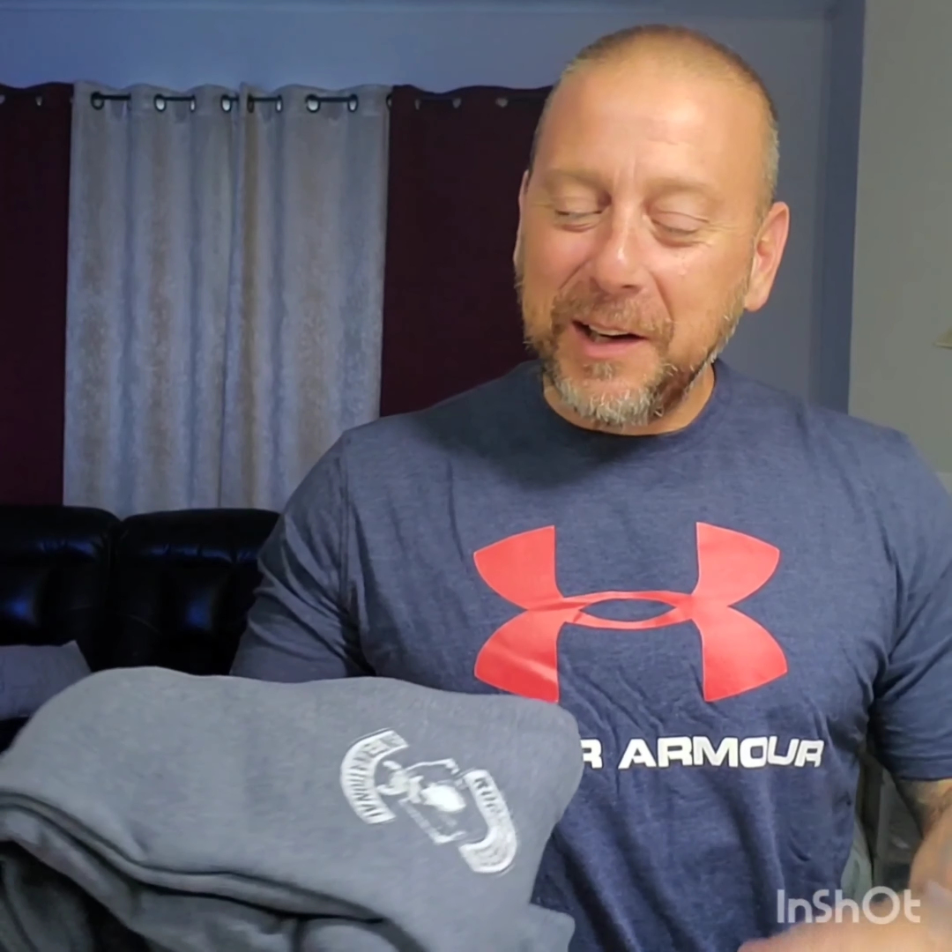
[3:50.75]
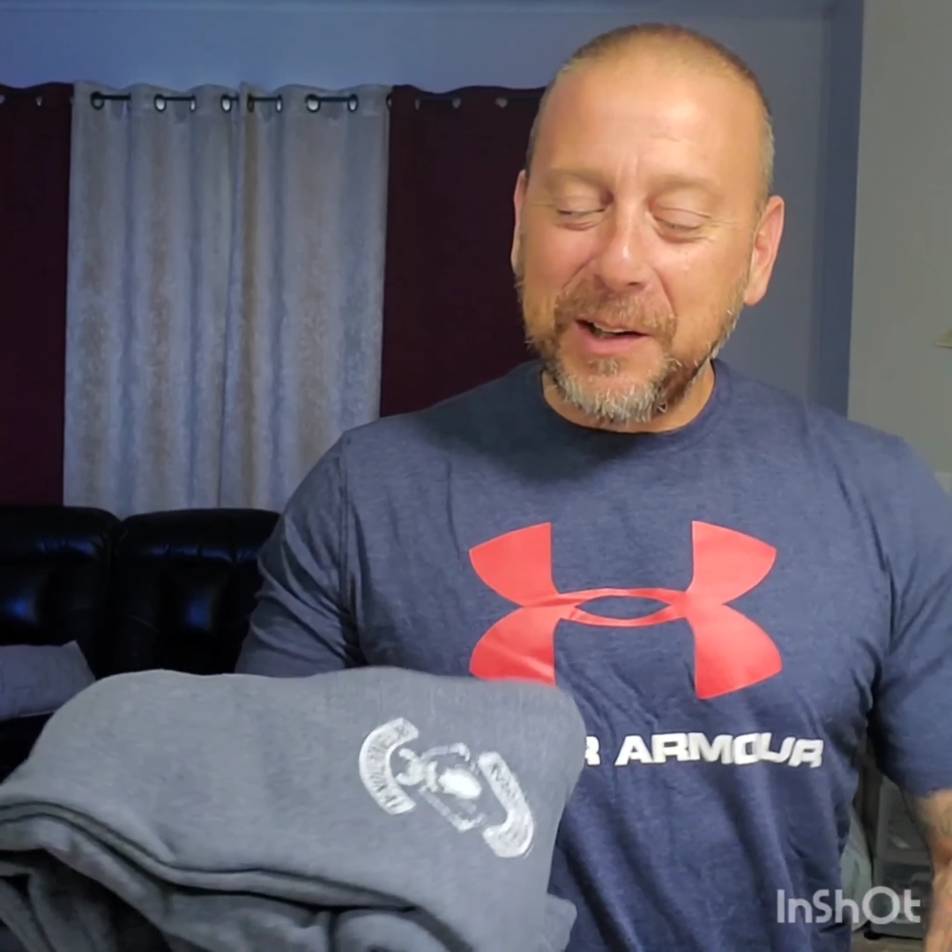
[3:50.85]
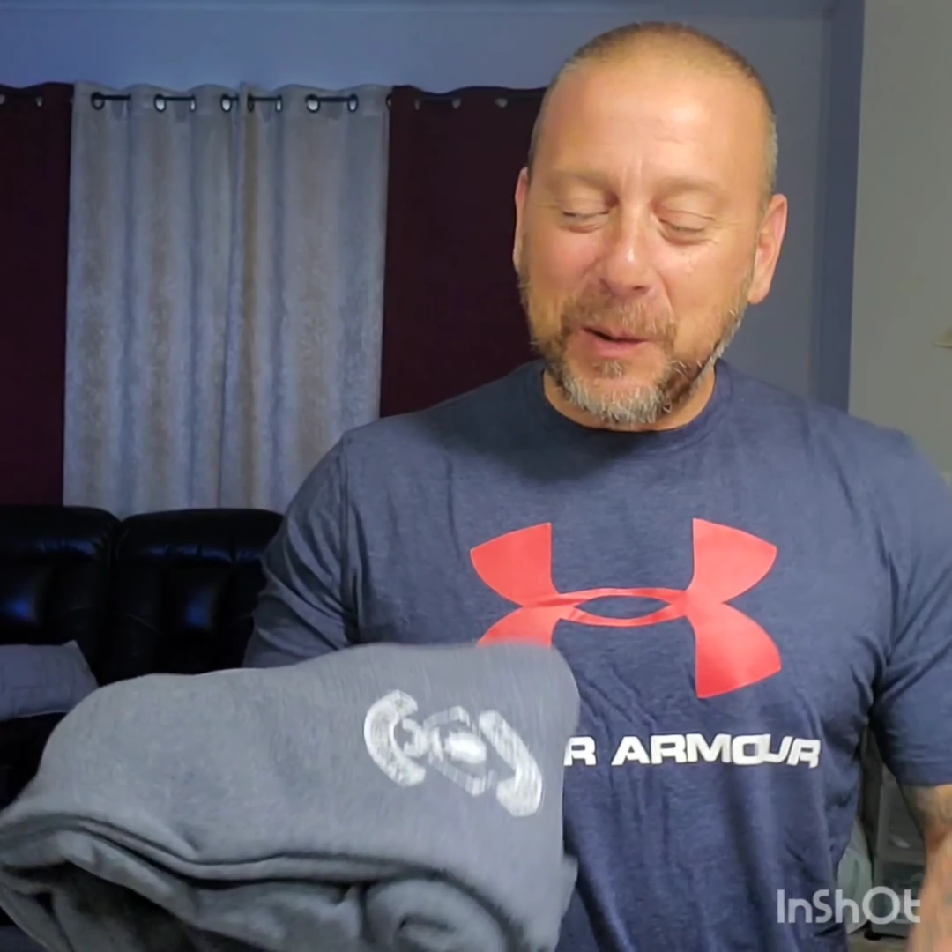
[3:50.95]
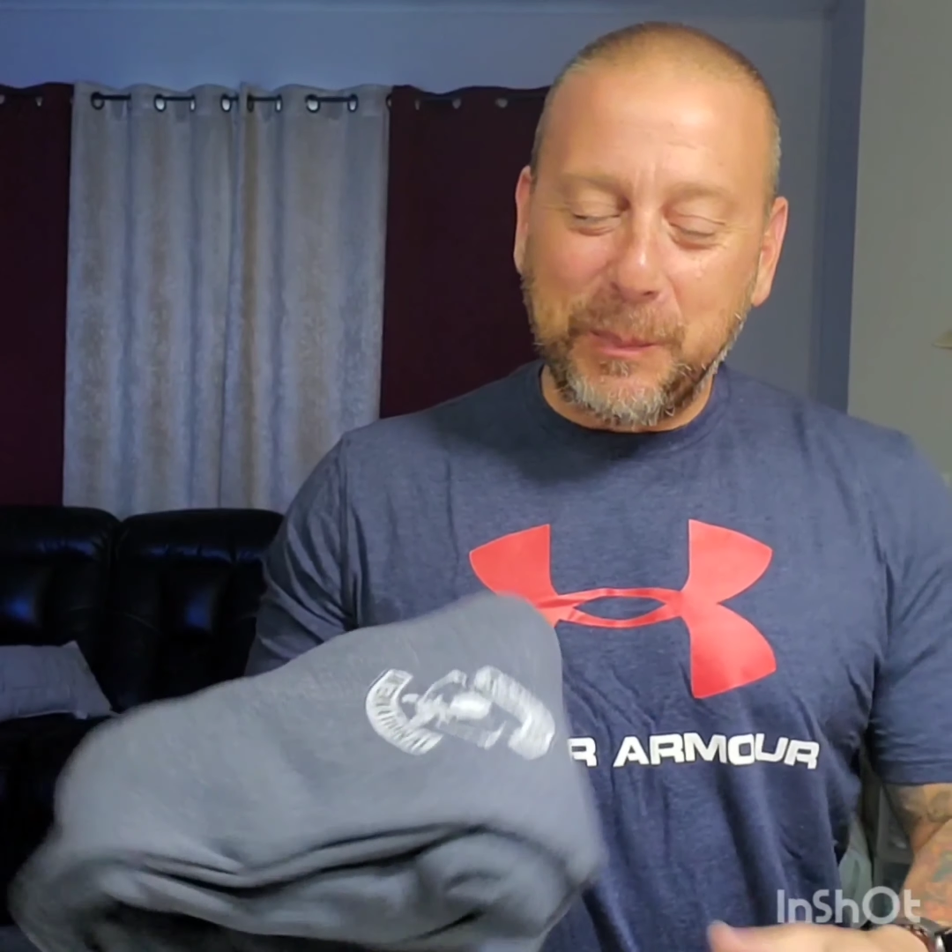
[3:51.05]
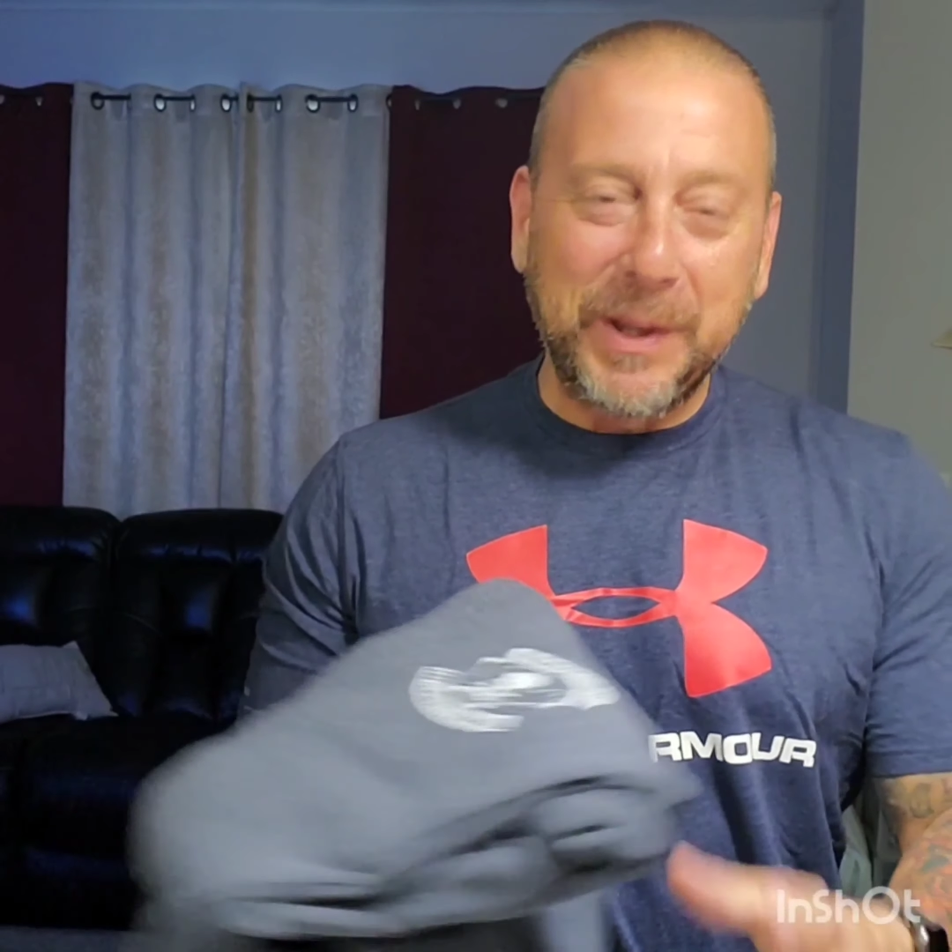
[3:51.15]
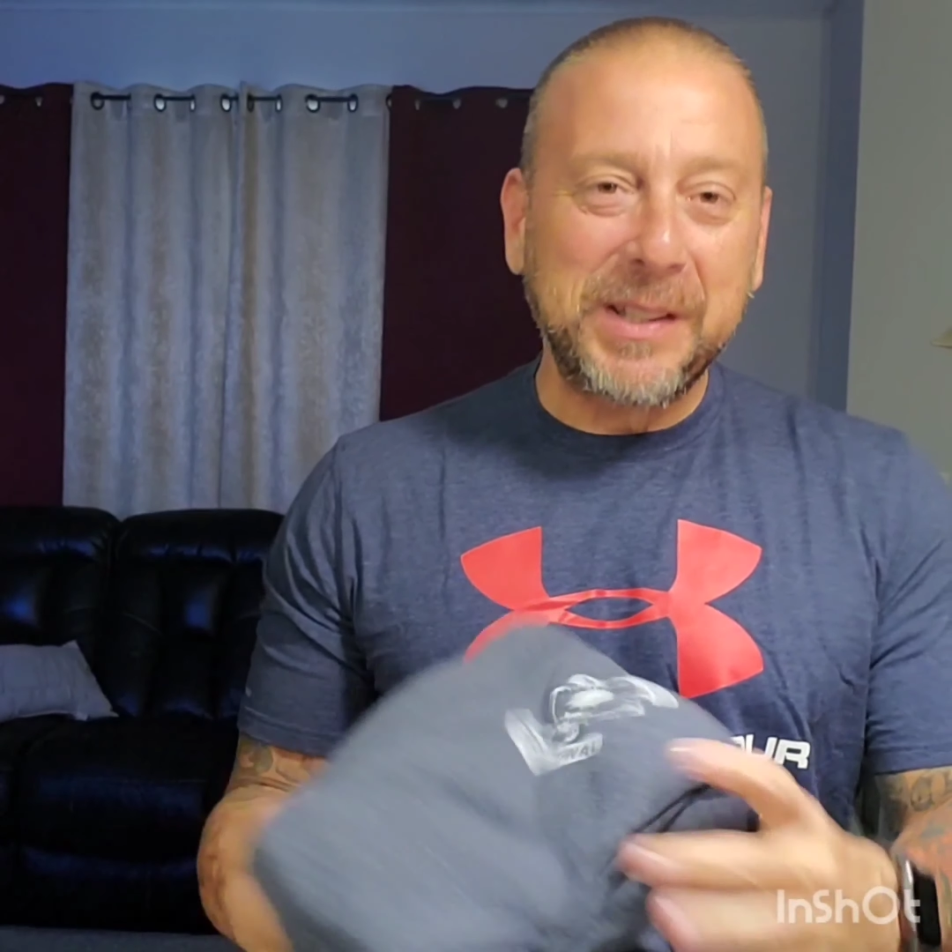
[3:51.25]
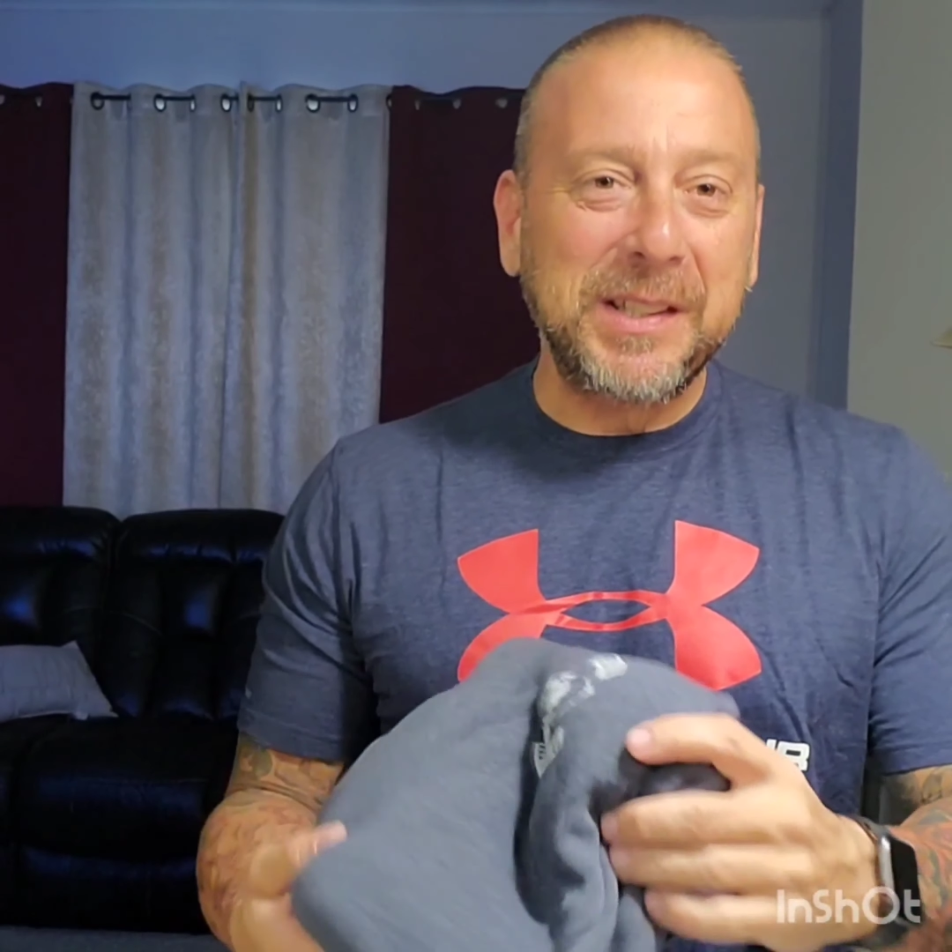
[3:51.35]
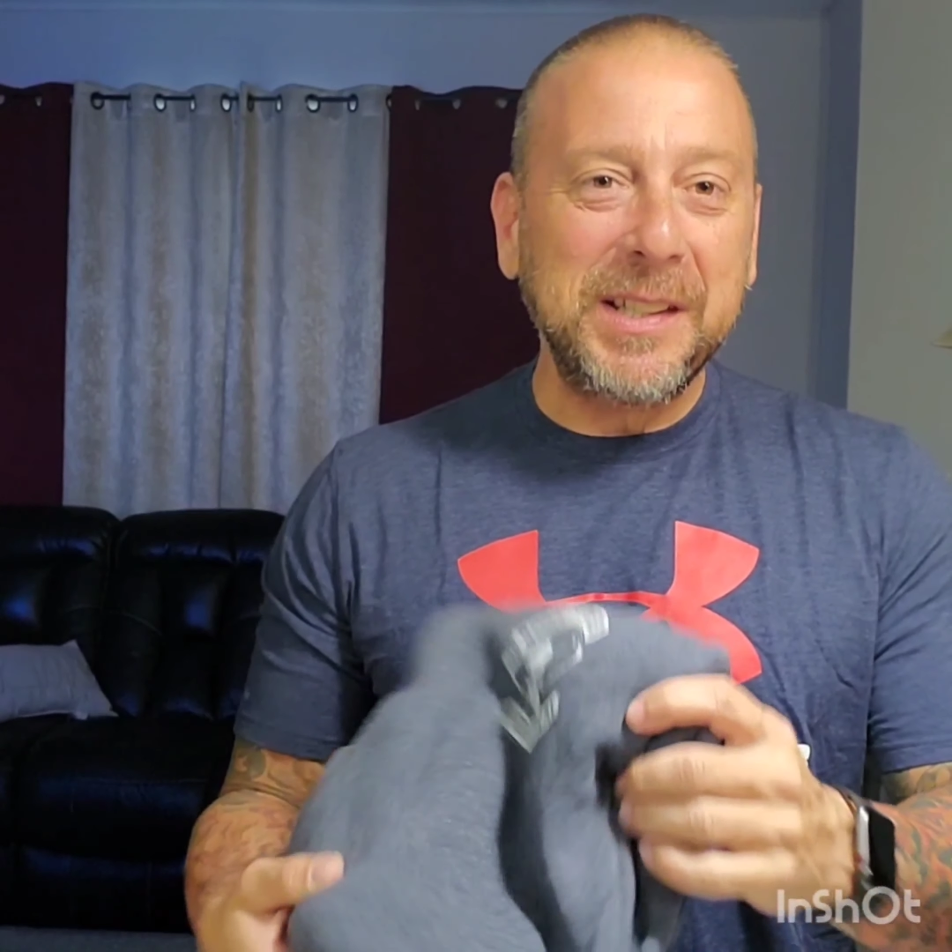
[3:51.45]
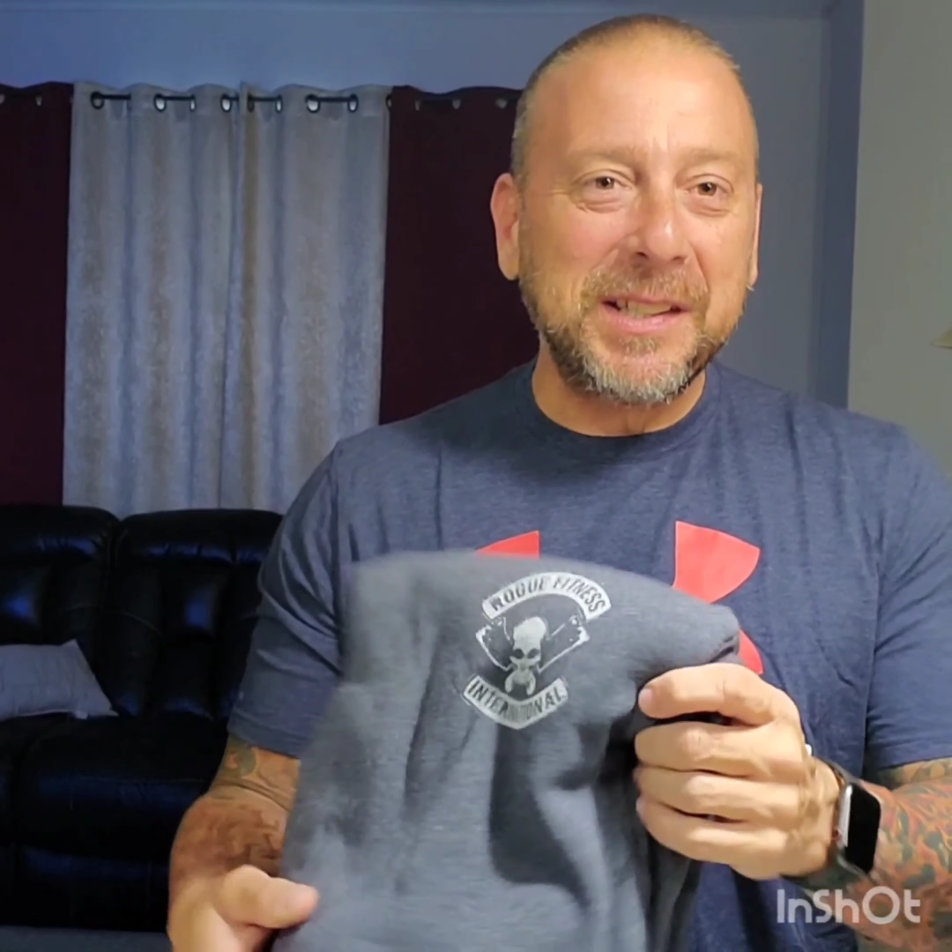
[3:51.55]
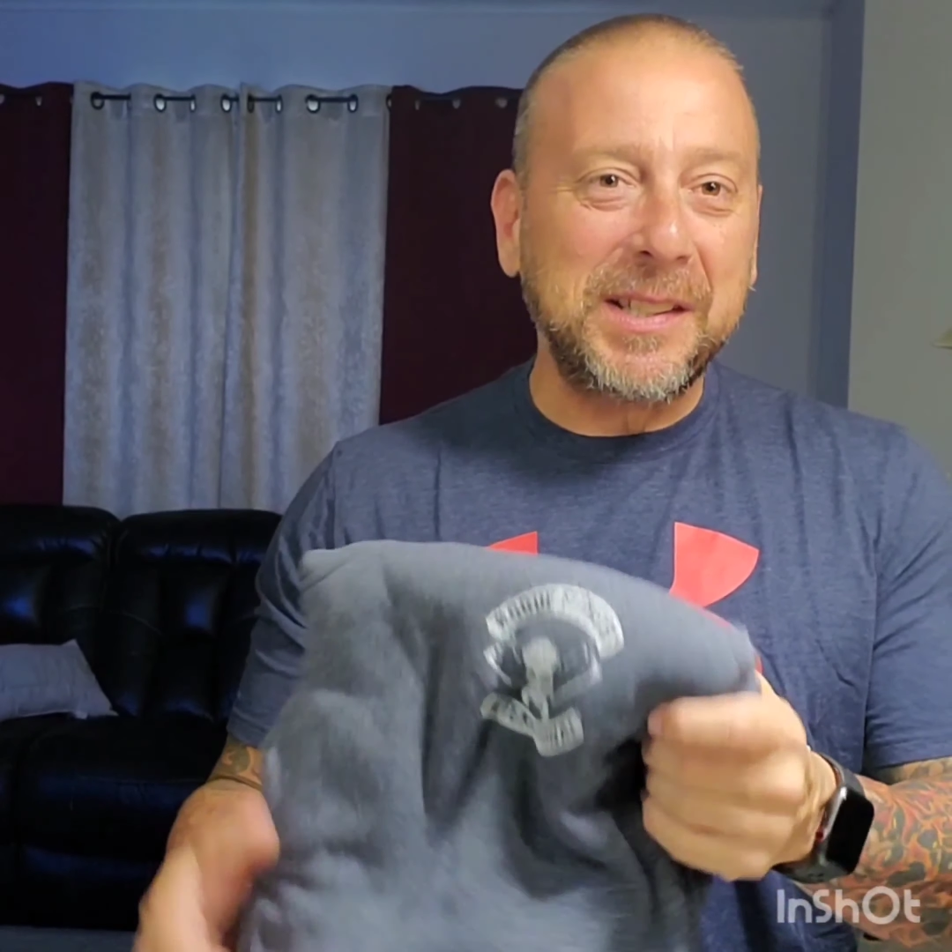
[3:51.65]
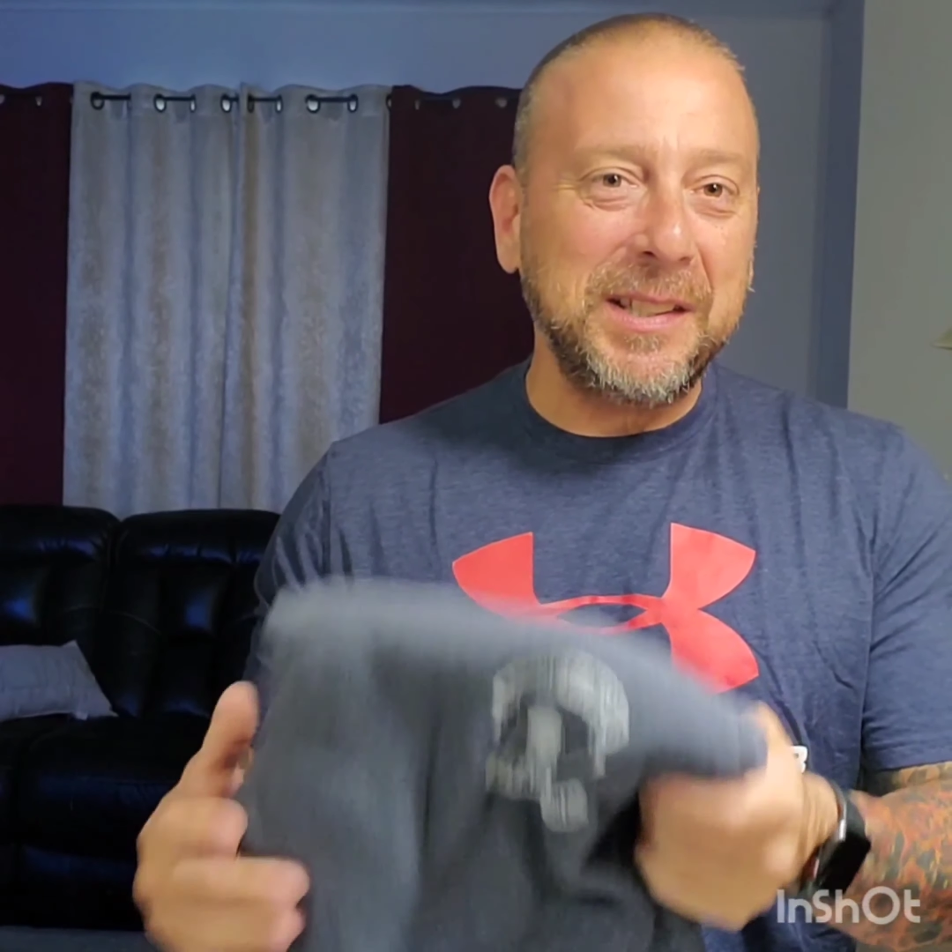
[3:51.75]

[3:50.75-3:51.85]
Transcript: your business,